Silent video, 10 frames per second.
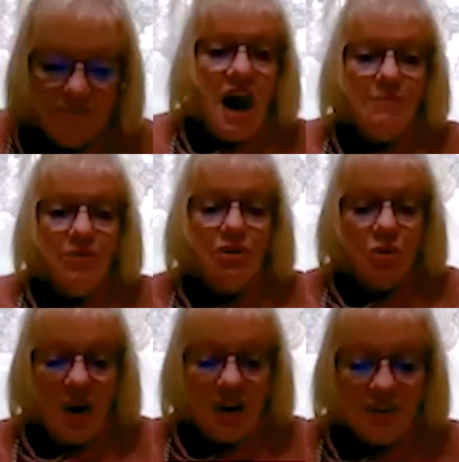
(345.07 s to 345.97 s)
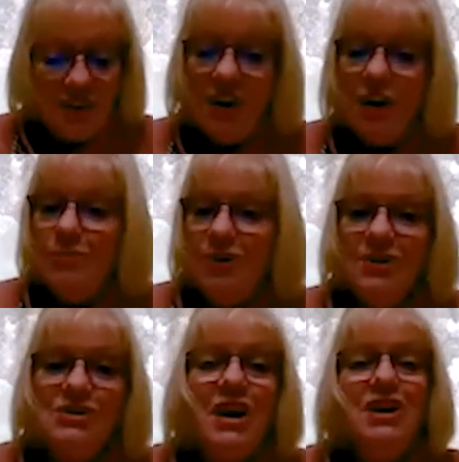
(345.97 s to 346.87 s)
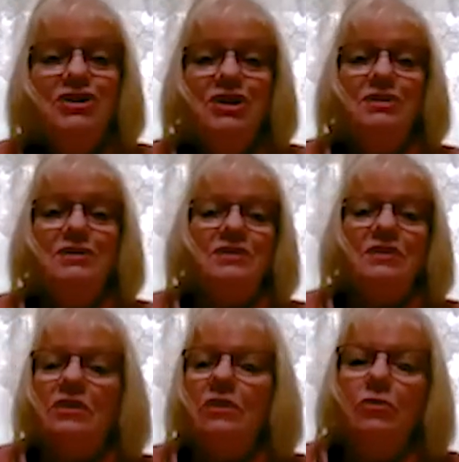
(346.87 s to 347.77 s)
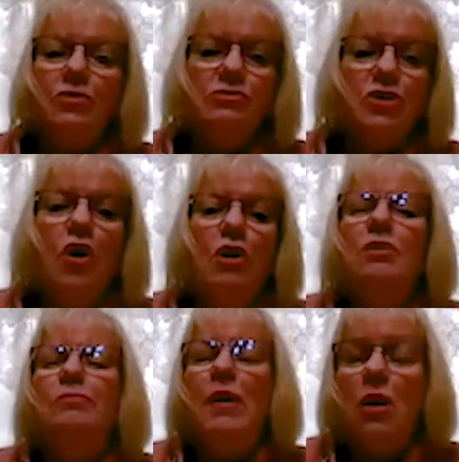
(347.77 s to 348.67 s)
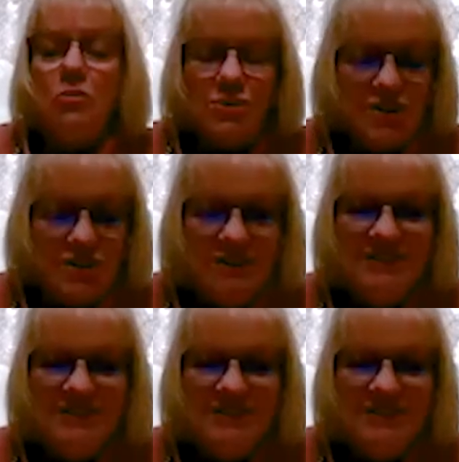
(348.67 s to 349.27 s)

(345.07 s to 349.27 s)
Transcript: I'm going to go on to immunizations. Oh, those horrible pokes.